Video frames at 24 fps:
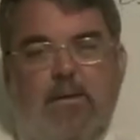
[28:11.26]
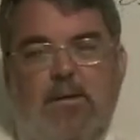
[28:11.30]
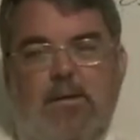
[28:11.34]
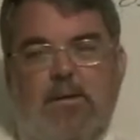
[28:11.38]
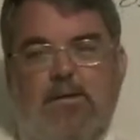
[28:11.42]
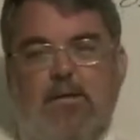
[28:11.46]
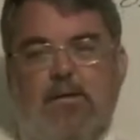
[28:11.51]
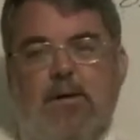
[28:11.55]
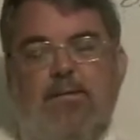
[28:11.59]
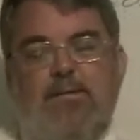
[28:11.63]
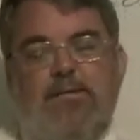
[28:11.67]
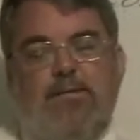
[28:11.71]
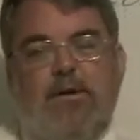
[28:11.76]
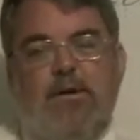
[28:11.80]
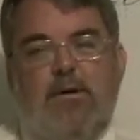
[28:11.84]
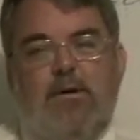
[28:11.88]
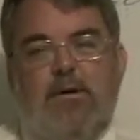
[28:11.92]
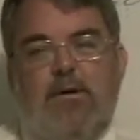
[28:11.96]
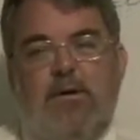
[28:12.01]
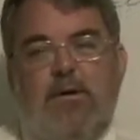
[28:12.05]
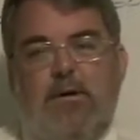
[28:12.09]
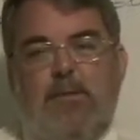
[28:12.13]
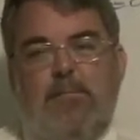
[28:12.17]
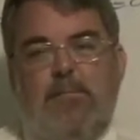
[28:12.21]
they're not
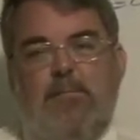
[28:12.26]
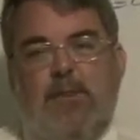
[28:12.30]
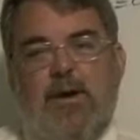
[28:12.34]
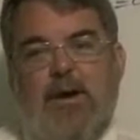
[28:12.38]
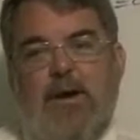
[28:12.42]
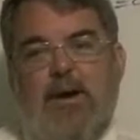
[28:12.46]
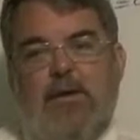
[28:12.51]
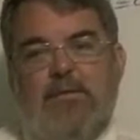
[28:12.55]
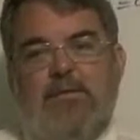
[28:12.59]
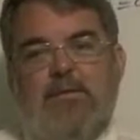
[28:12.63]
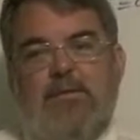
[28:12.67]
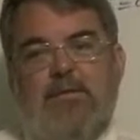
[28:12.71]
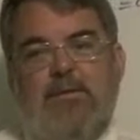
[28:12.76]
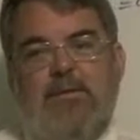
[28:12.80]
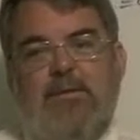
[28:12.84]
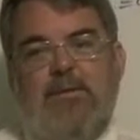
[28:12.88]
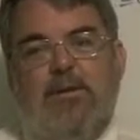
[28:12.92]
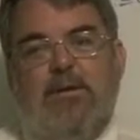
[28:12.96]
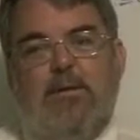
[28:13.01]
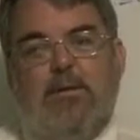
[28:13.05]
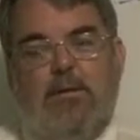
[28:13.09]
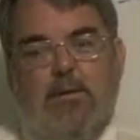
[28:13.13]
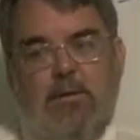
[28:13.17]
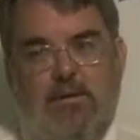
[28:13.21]
talking about
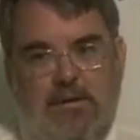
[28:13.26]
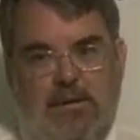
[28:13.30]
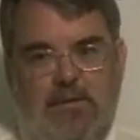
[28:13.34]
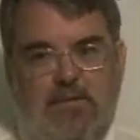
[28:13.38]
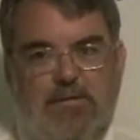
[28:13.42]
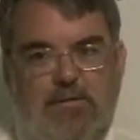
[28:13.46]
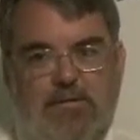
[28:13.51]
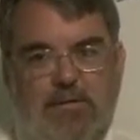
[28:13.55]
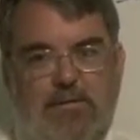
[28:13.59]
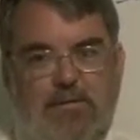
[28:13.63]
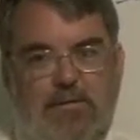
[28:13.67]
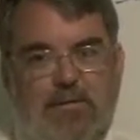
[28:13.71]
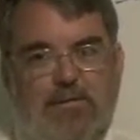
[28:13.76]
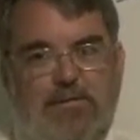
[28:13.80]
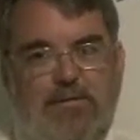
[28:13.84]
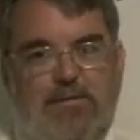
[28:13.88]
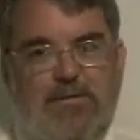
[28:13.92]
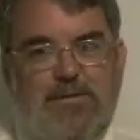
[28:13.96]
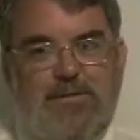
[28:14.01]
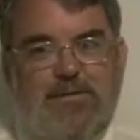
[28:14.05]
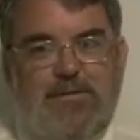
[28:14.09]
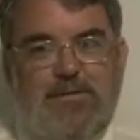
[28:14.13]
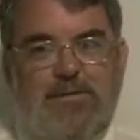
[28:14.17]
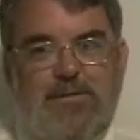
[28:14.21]
the correlation
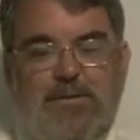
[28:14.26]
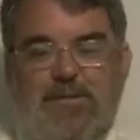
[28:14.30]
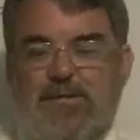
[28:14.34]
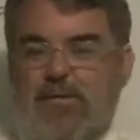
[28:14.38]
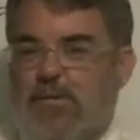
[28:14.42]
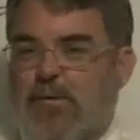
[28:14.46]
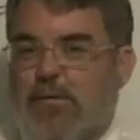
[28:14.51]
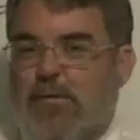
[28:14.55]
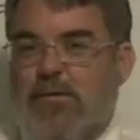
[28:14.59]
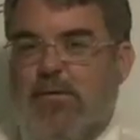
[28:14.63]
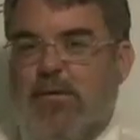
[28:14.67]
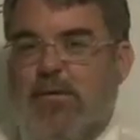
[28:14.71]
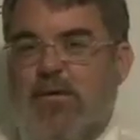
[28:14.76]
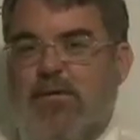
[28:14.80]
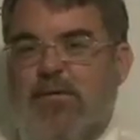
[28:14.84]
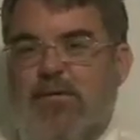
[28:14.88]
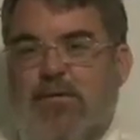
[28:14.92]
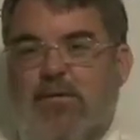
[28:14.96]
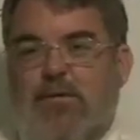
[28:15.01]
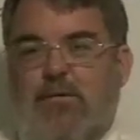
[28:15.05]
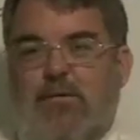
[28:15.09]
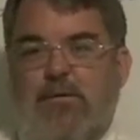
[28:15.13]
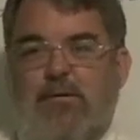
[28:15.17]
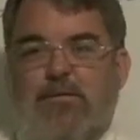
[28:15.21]
coefficient, because the
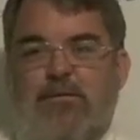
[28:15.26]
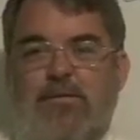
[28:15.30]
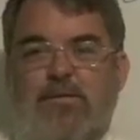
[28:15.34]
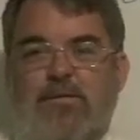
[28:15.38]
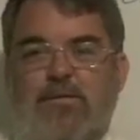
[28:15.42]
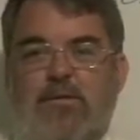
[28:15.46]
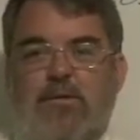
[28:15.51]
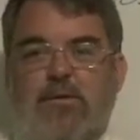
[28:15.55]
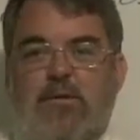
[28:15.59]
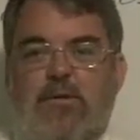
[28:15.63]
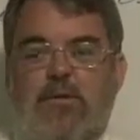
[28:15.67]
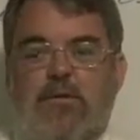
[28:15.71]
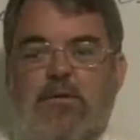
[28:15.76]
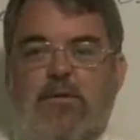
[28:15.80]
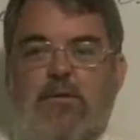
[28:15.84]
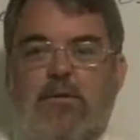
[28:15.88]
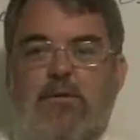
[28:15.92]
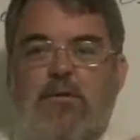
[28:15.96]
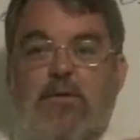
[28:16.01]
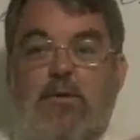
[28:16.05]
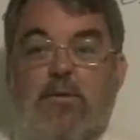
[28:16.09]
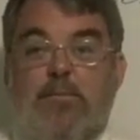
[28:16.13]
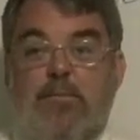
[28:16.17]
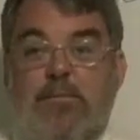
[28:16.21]
correlation coefficient can only
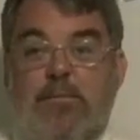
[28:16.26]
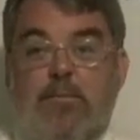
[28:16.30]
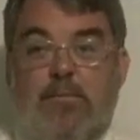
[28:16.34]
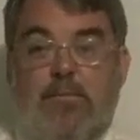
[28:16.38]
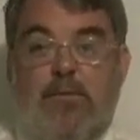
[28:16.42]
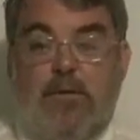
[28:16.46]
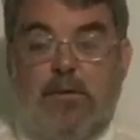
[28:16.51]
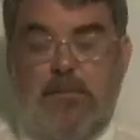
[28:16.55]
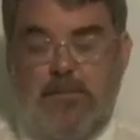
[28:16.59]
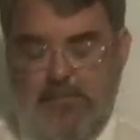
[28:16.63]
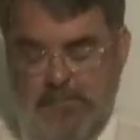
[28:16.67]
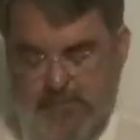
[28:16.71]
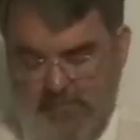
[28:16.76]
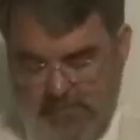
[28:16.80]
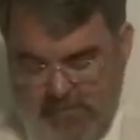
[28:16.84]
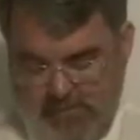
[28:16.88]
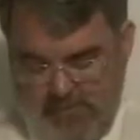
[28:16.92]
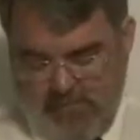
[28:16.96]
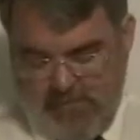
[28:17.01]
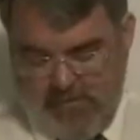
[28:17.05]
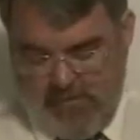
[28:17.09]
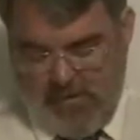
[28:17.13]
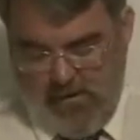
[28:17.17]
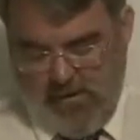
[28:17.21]
go up to 1.
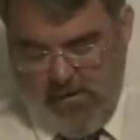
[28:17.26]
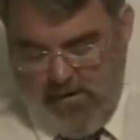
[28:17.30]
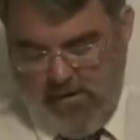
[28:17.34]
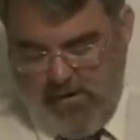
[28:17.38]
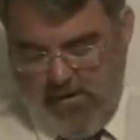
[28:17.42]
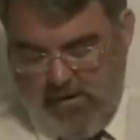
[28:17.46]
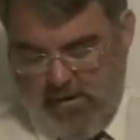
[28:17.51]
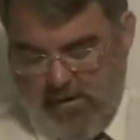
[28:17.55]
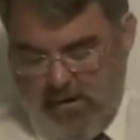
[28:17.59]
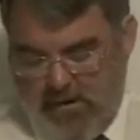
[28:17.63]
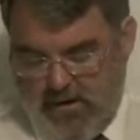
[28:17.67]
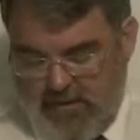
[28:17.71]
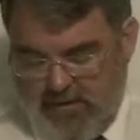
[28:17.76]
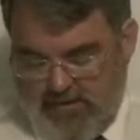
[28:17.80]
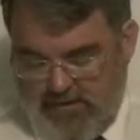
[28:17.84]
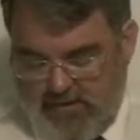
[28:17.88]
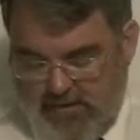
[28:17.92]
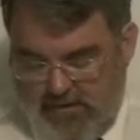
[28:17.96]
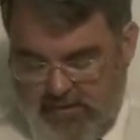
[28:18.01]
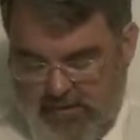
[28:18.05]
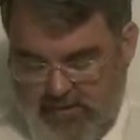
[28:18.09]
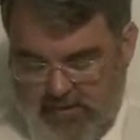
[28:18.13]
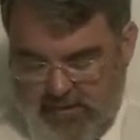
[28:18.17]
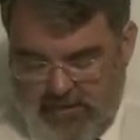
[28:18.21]
And
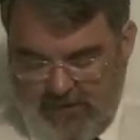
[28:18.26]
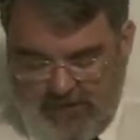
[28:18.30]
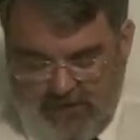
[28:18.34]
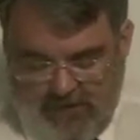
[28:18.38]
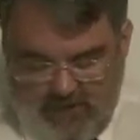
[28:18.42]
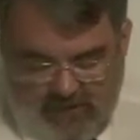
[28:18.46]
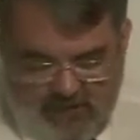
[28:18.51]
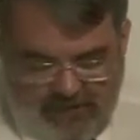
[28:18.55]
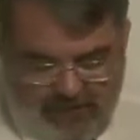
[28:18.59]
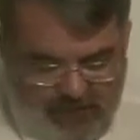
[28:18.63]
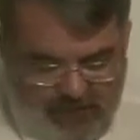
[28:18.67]
so when I finally